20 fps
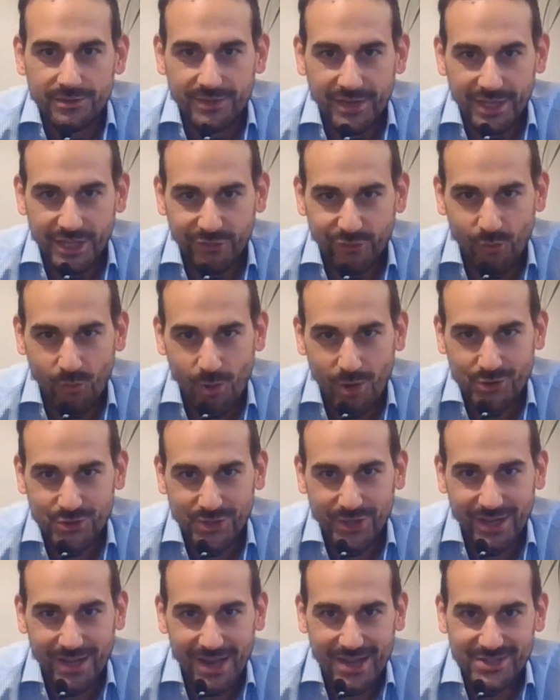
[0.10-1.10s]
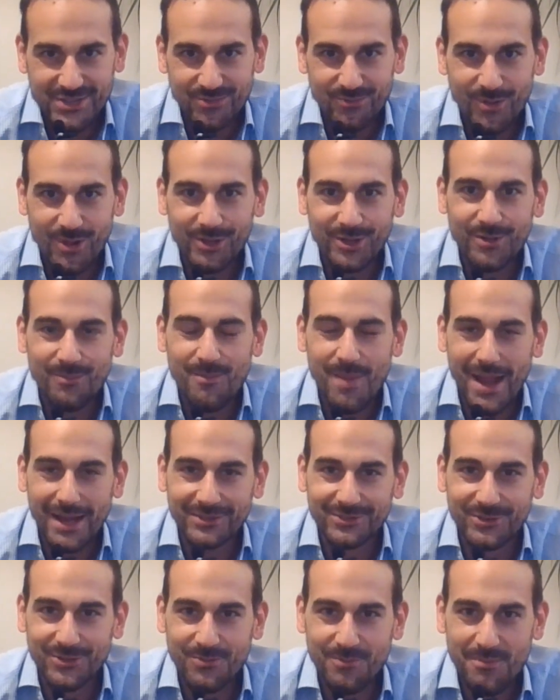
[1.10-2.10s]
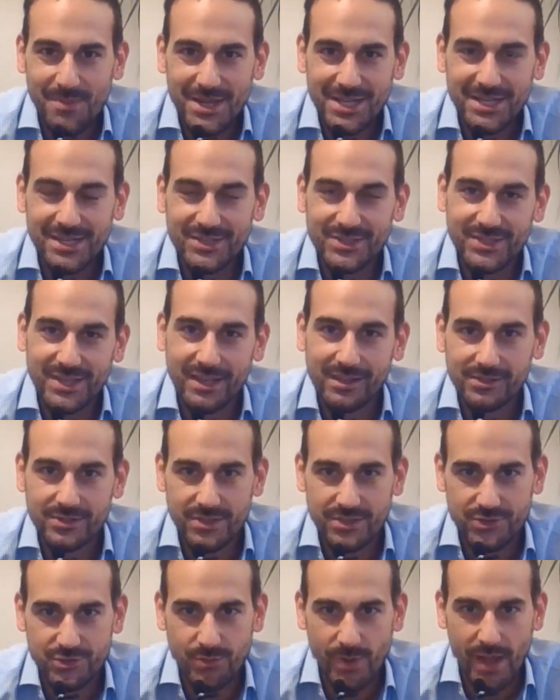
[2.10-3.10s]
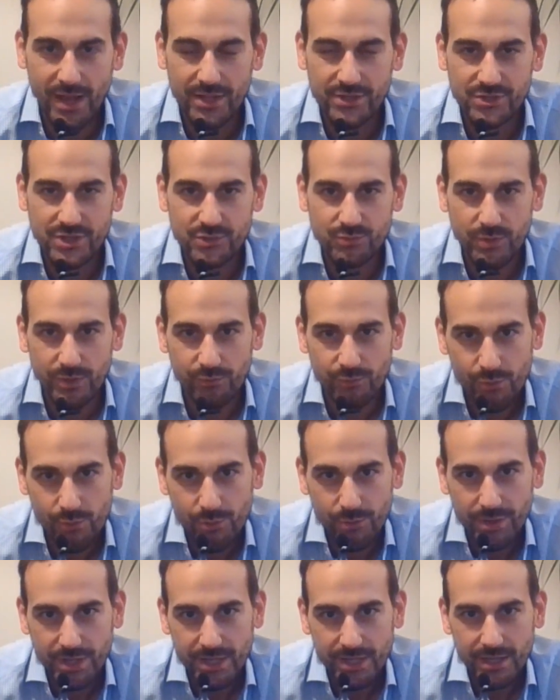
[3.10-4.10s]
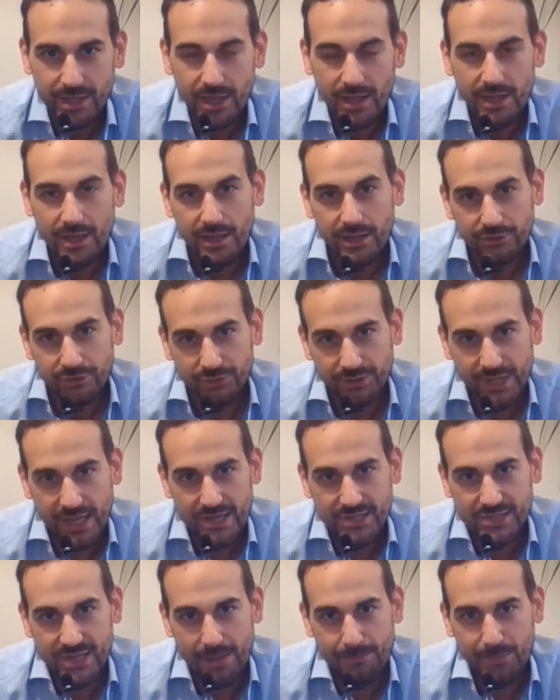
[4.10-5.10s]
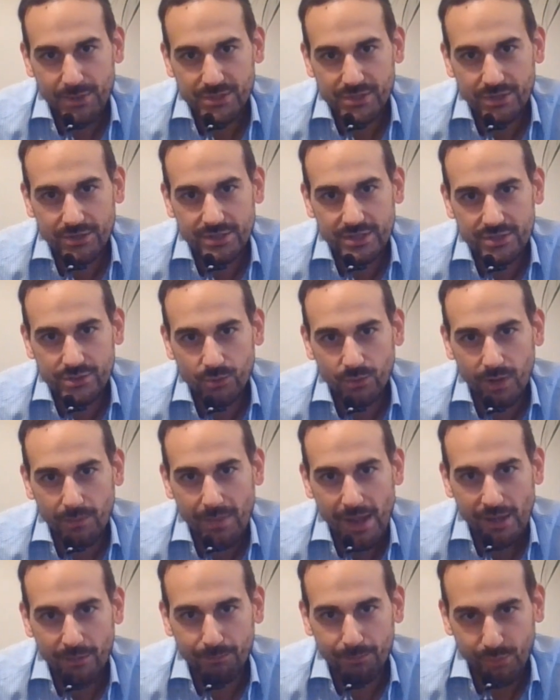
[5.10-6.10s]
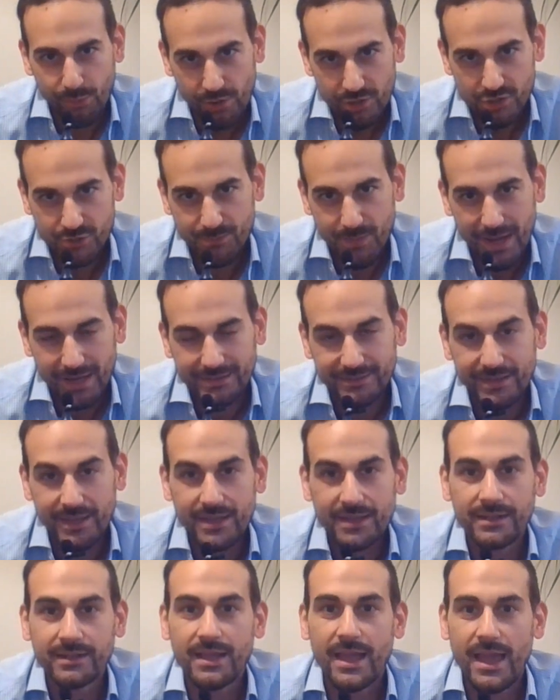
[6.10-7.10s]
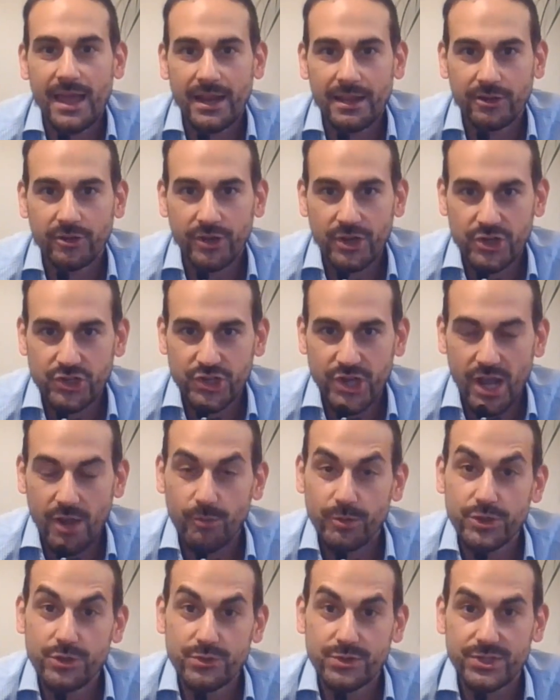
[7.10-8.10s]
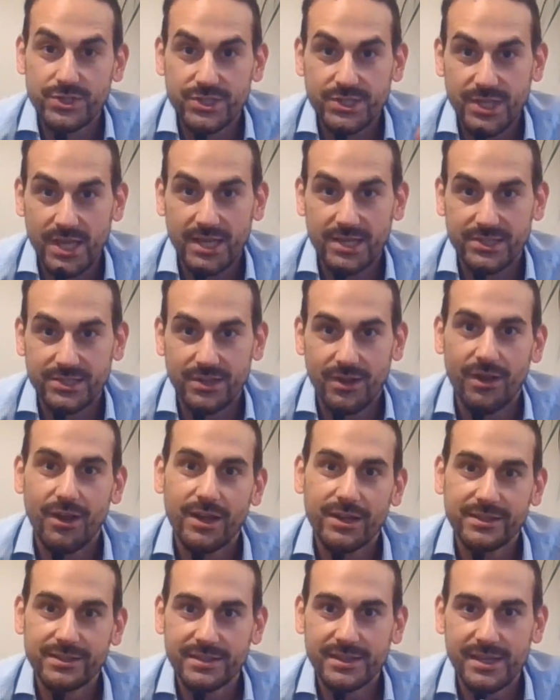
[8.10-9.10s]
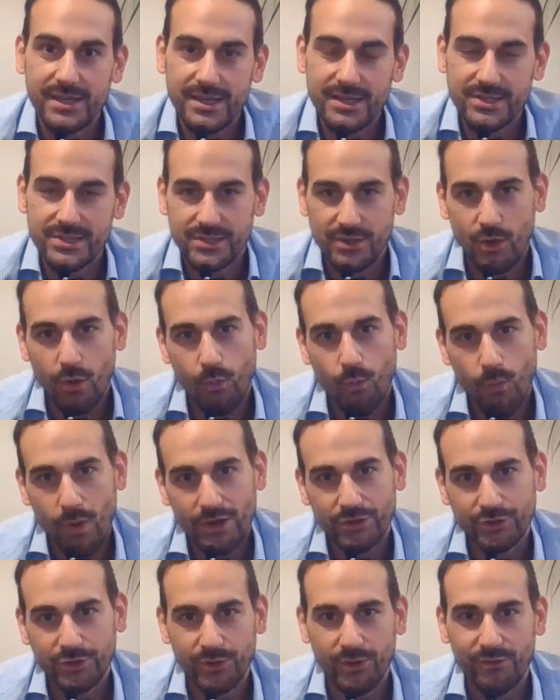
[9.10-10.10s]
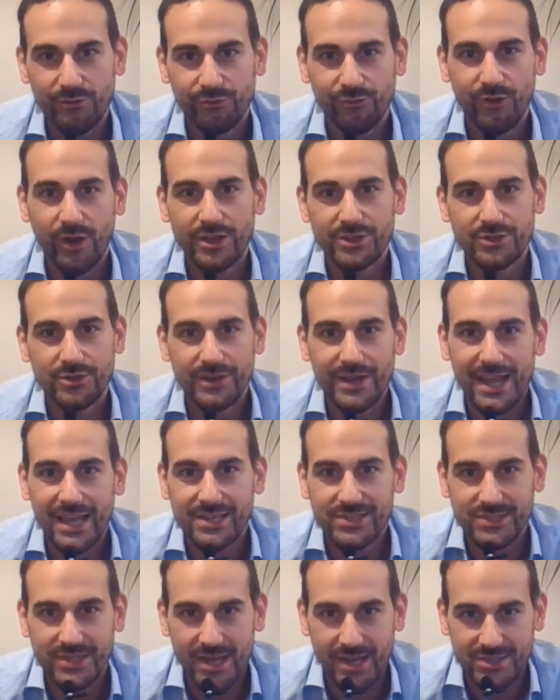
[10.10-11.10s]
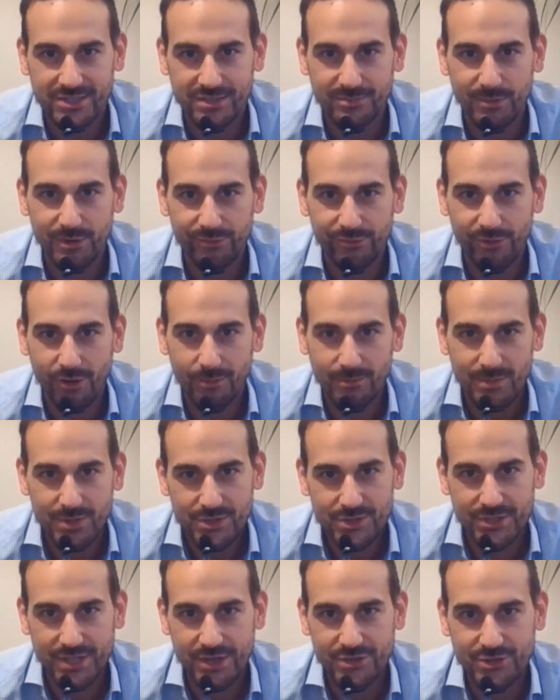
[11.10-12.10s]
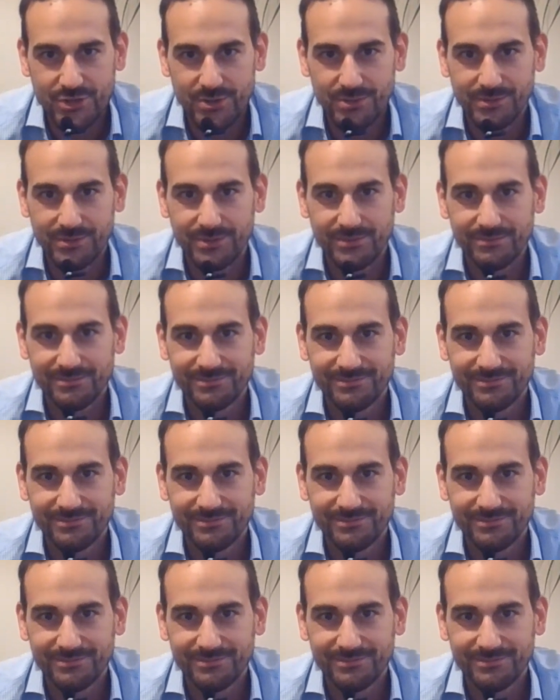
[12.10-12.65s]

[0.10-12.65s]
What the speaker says: Thank you for watching, guys, and welcome back to Media Sales Strategies with Rudy. Today's episode is all about prospecting, and I'm going to share with you 6 ideas on where to go and find your next customer from. Stay tuned.